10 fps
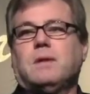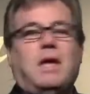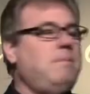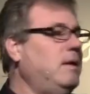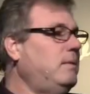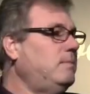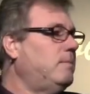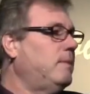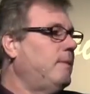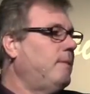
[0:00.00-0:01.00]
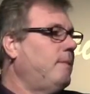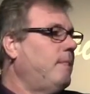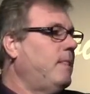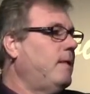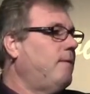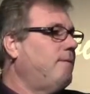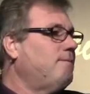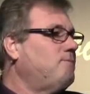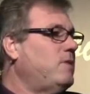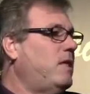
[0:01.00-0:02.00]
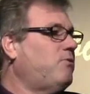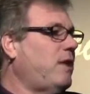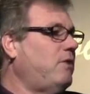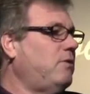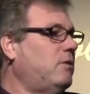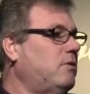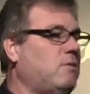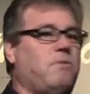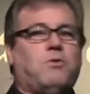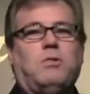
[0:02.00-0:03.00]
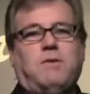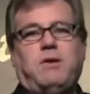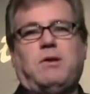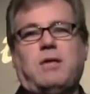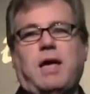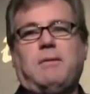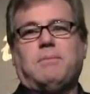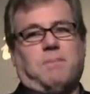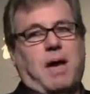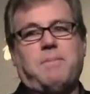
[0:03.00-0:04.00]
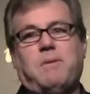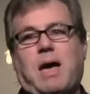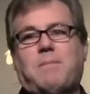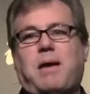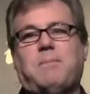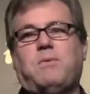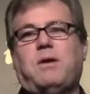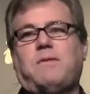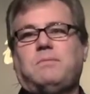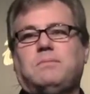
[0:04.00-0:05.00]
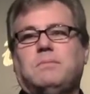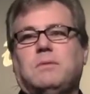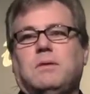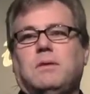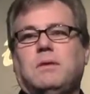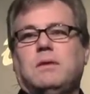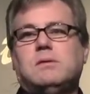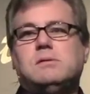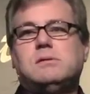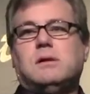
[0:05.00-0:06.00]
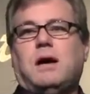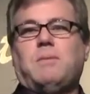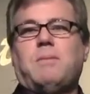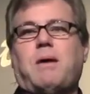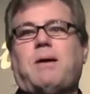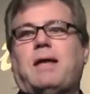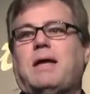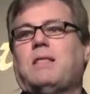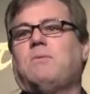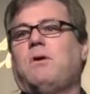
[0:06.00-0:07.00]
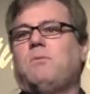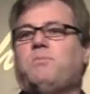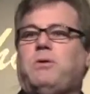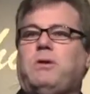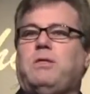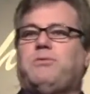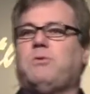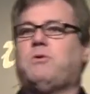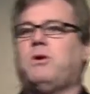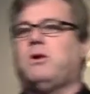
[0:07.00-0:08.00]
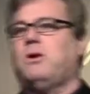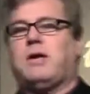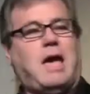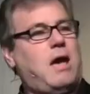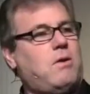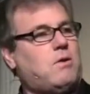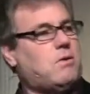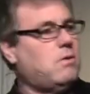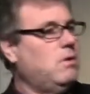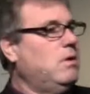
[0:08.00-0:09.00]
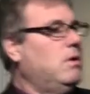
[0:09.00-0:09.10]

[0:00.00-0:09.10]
Amen? Now let's face it, some of you are going to leave here tonight. It might be, I might be one of them. And we might ride down the road and pull in through Cook, Cookout or